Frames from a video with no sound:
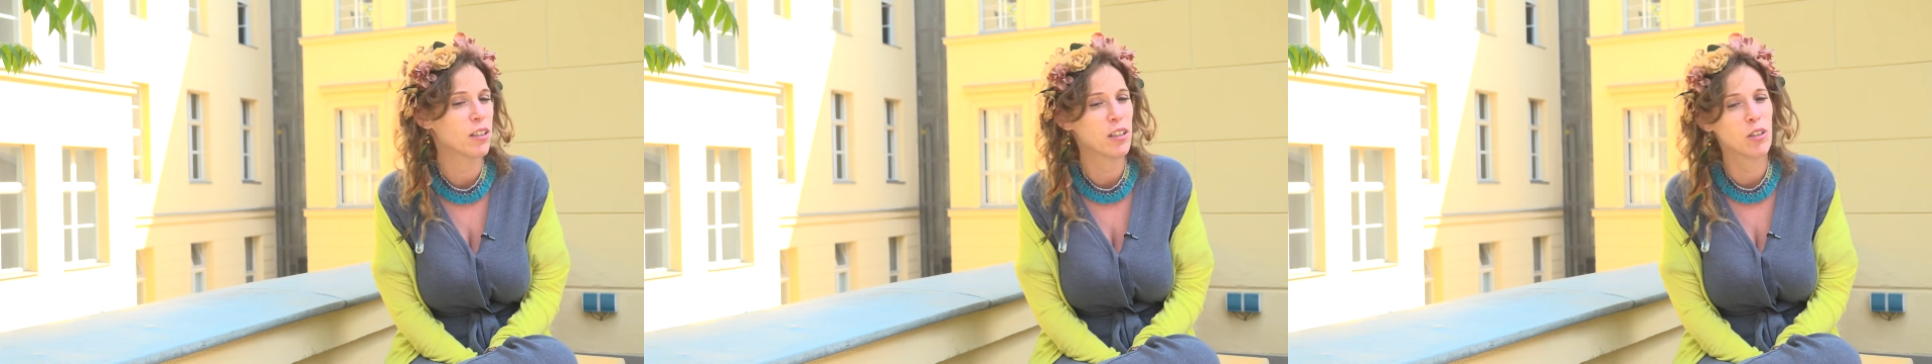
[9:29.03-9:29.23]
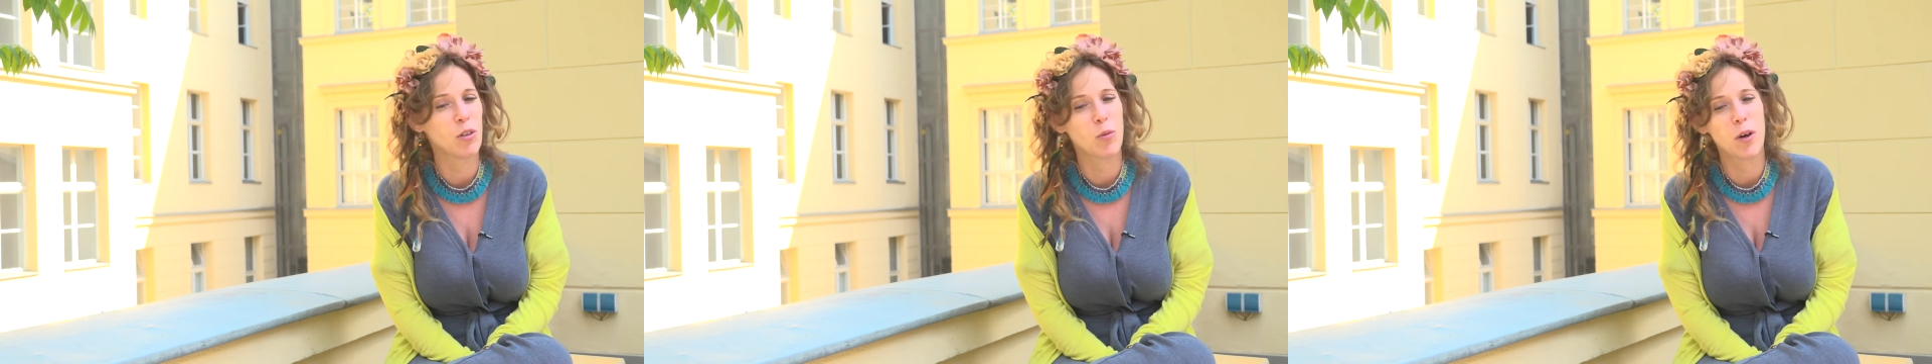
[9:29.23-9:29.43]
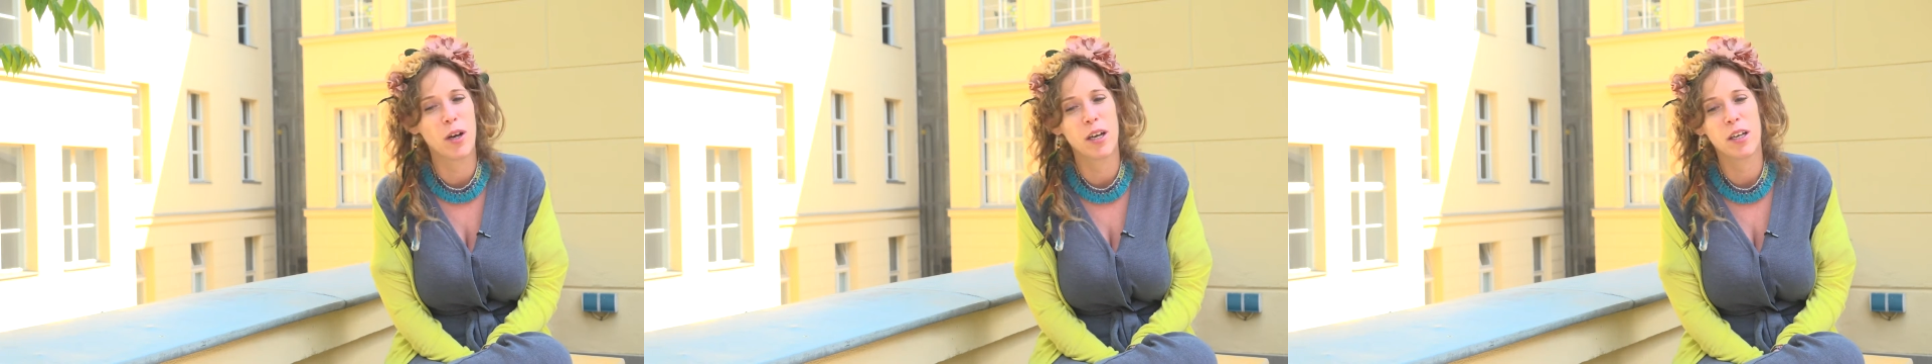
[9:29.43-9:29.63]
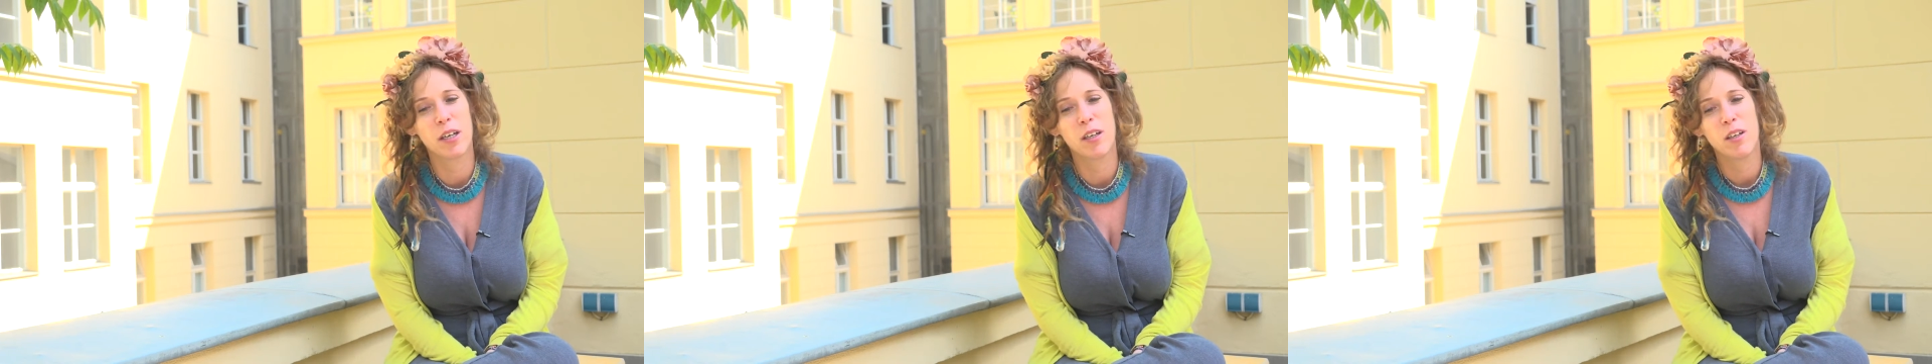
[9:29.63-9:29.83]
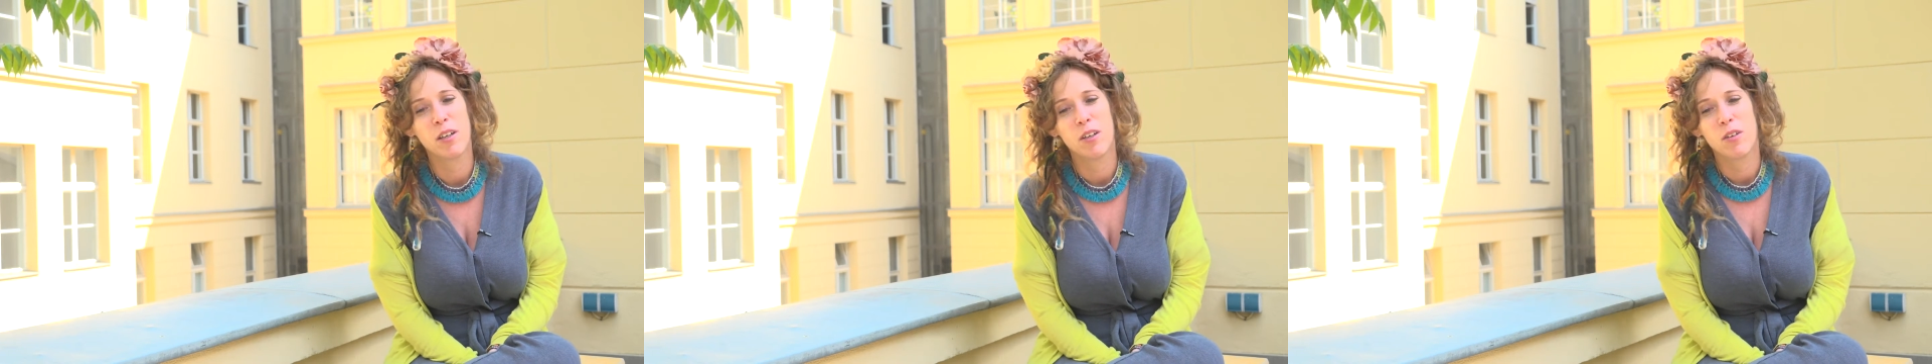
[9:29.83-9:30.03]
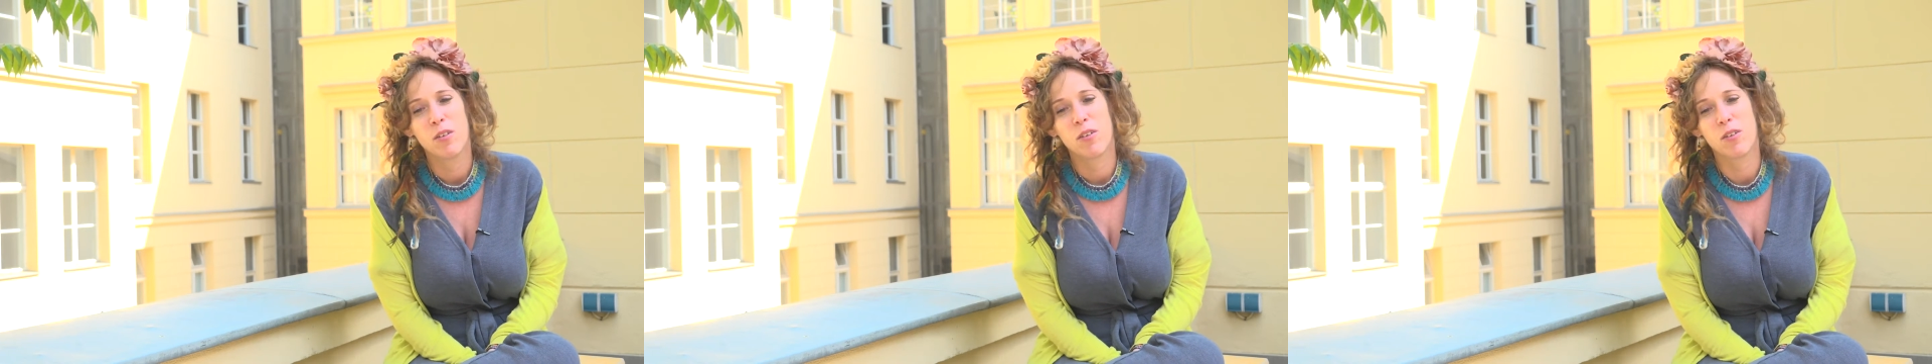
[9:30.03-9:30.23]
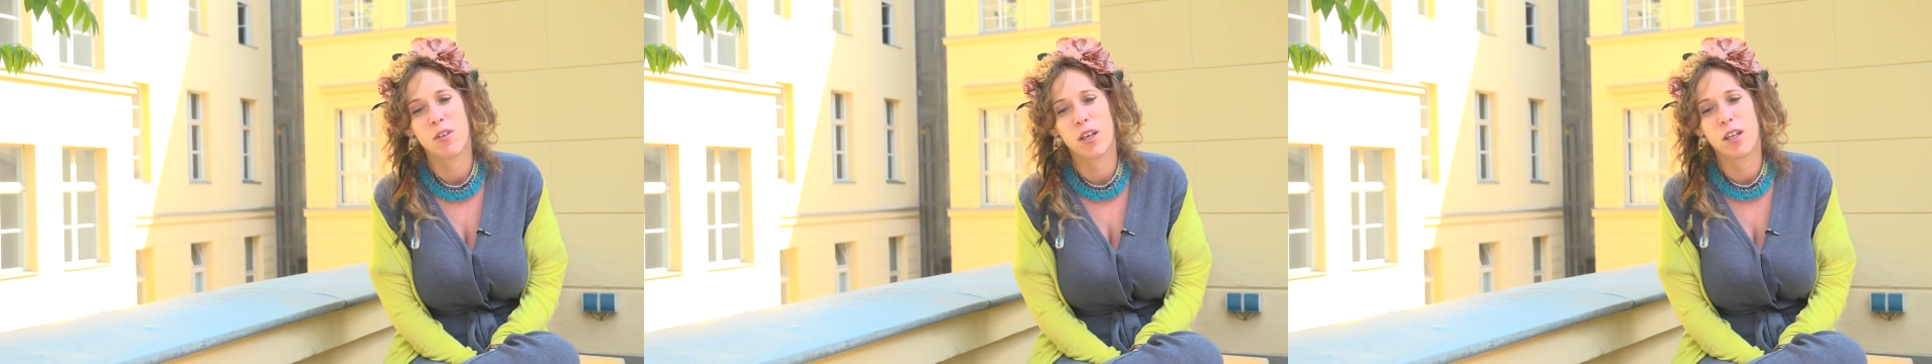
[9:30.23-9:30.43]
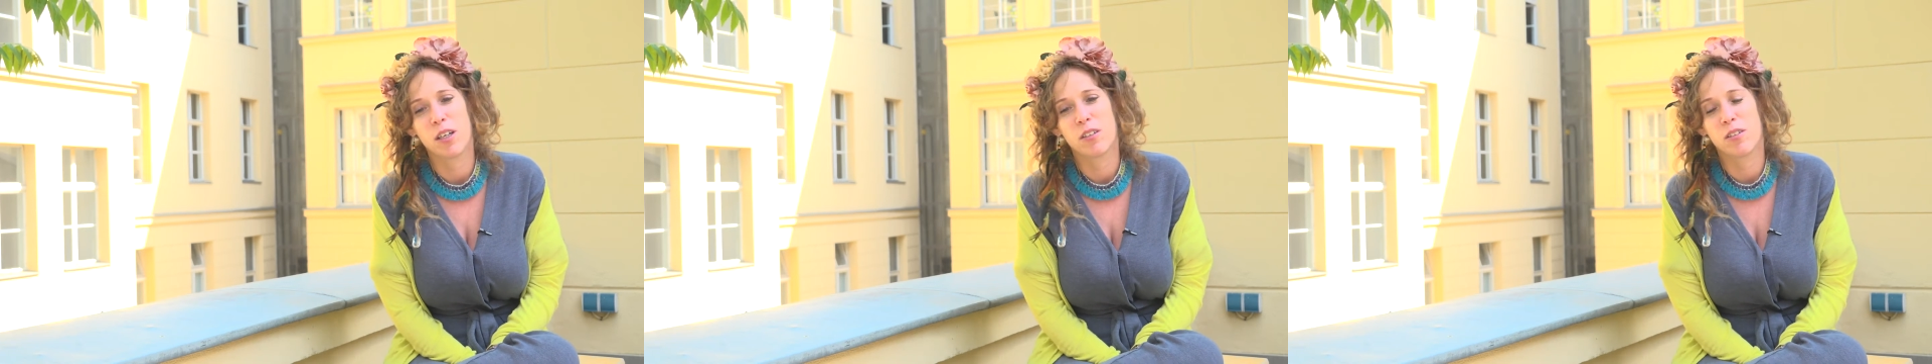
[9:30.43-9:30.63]
in a way
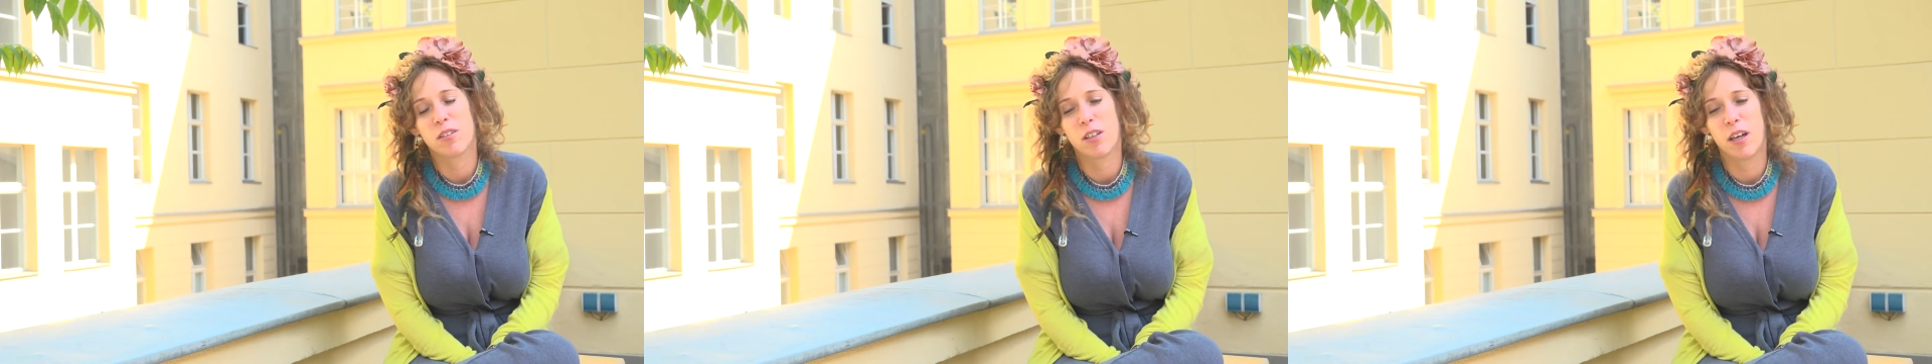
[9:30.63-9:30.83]
that